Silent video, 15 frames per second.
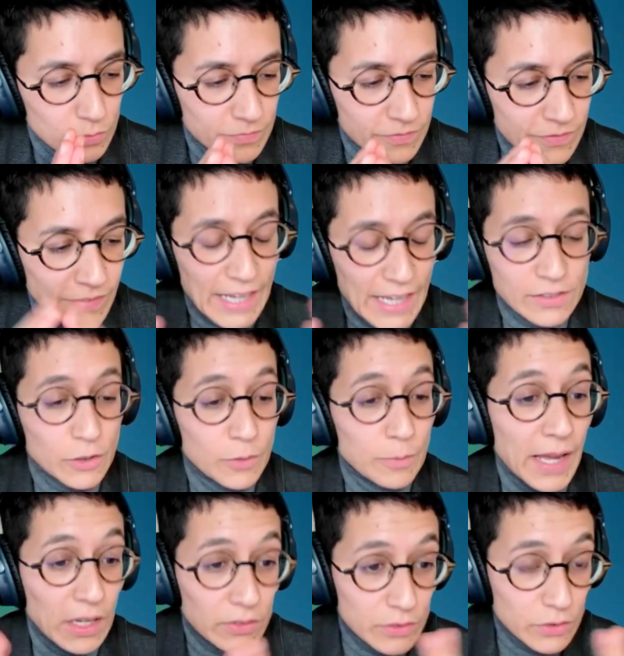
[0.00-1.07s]
vast
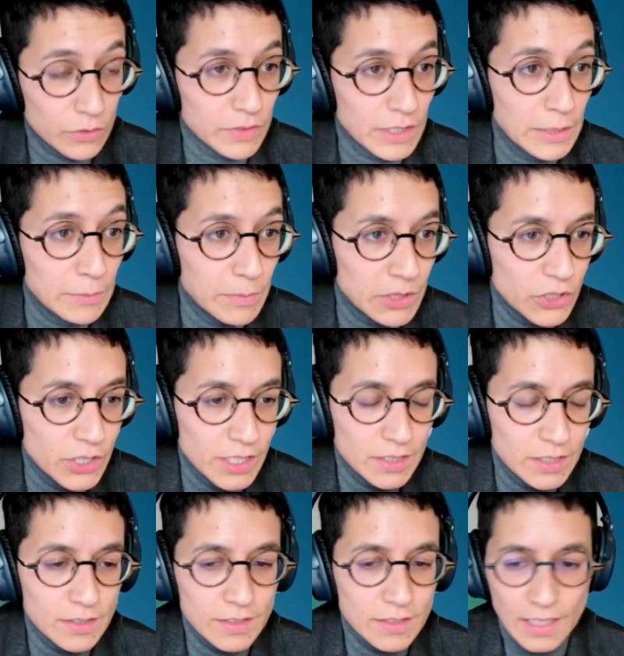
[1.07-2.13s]
amount of
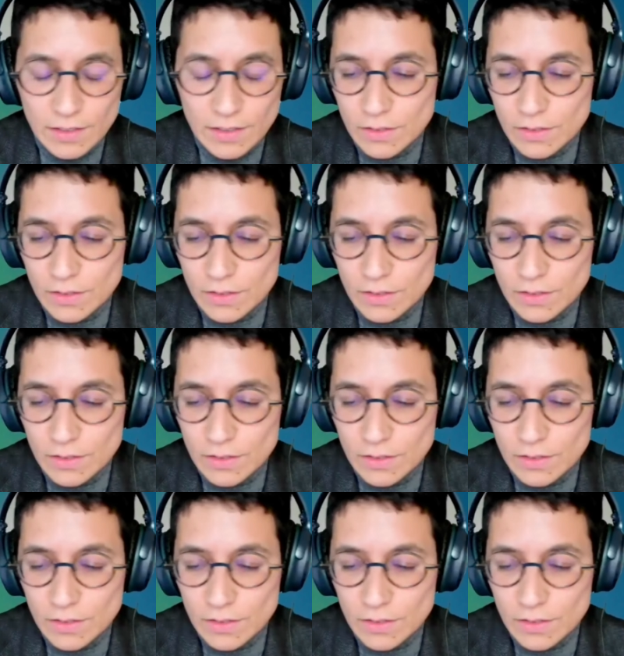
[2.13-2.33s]
images and